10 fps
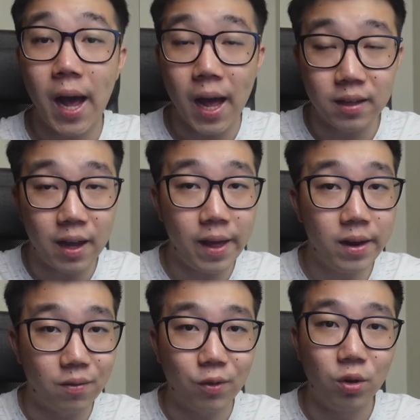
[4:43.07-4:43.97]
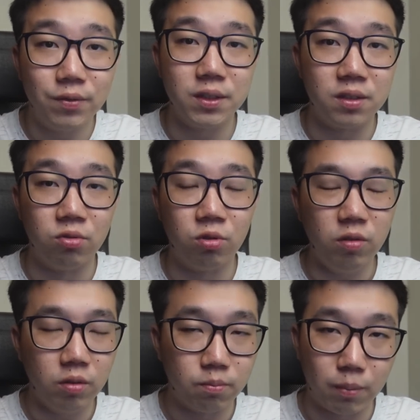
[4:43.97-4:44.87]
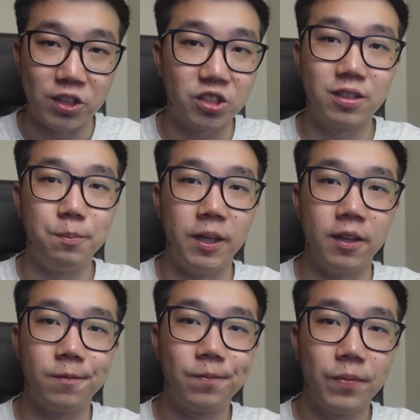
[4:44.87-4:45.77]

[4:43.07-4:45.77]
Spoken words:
And the end of COVID-0 might just be it.